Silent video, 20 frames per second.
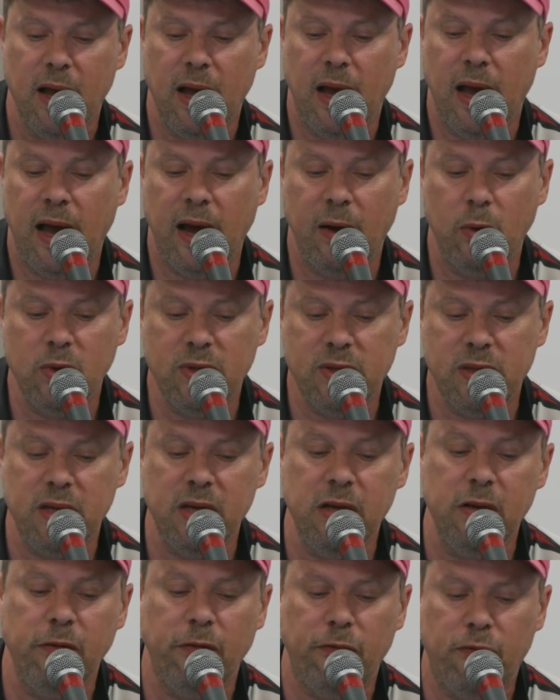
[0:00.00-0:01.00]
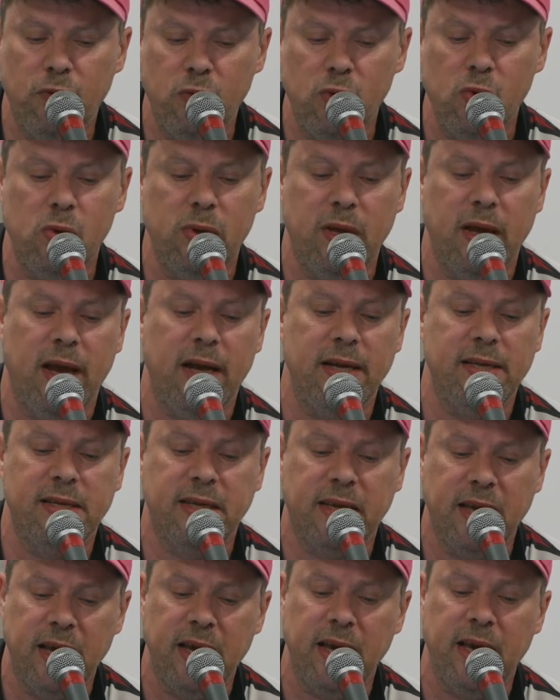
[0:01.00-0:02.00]
housing, food,
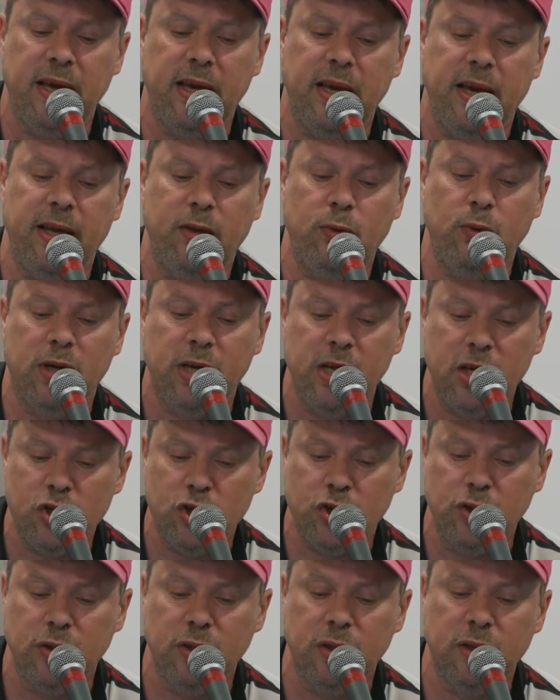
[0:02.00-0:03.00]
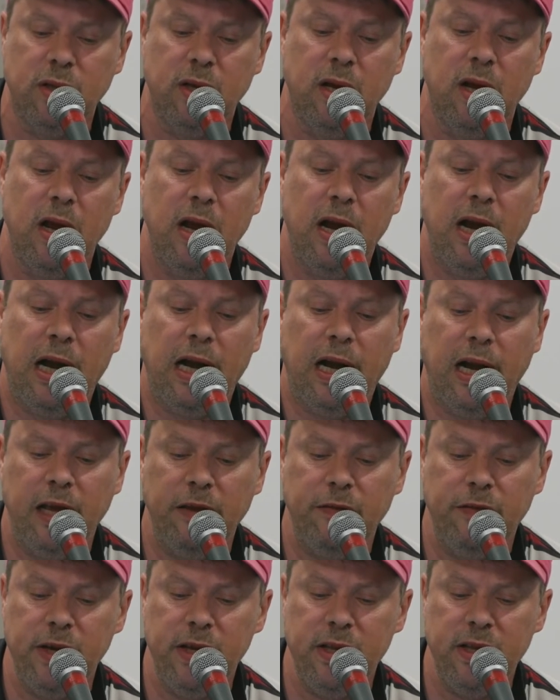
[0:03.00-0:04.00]
healthcare, education,
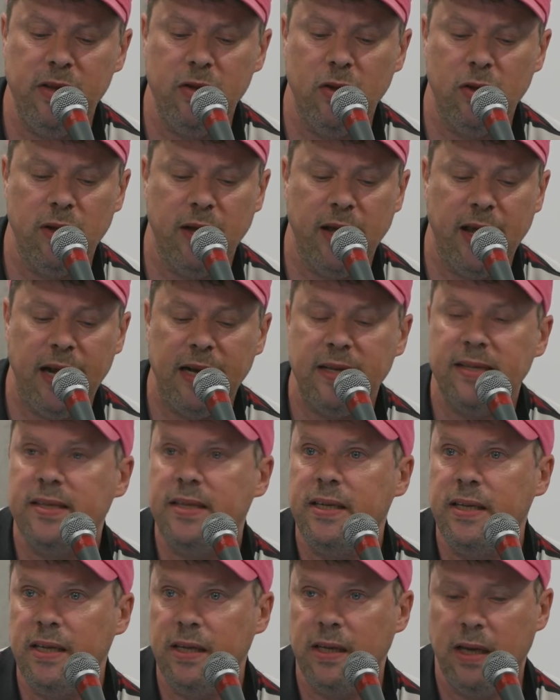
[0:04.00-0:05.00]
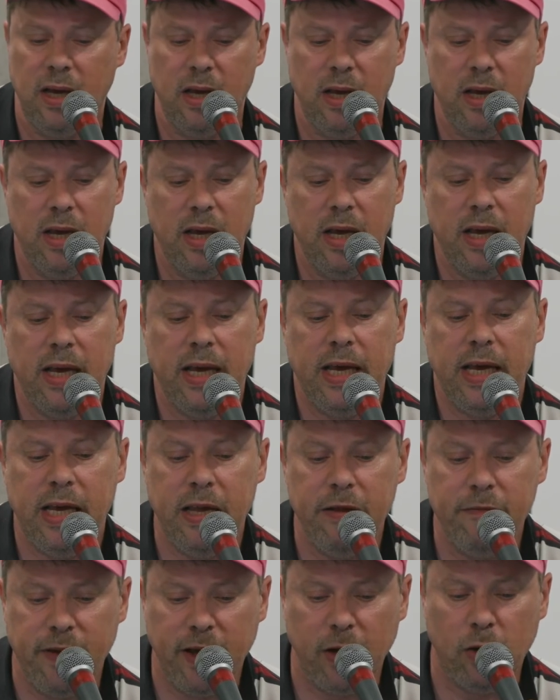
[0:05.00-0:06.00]
living in an healthy
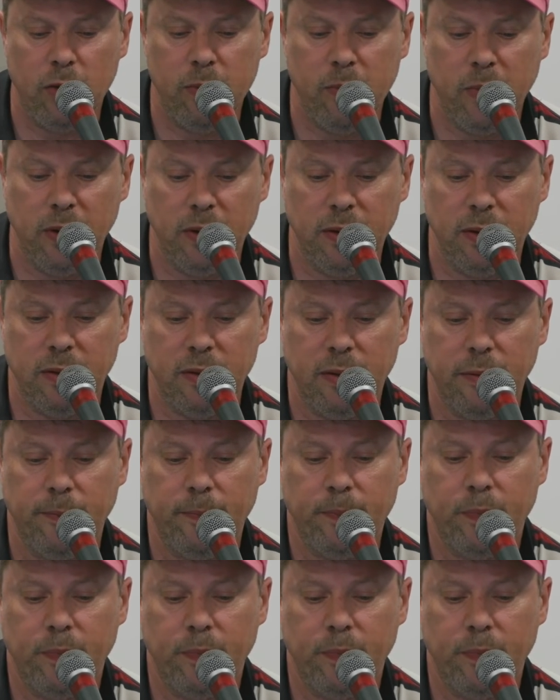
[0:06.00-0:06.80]
environment,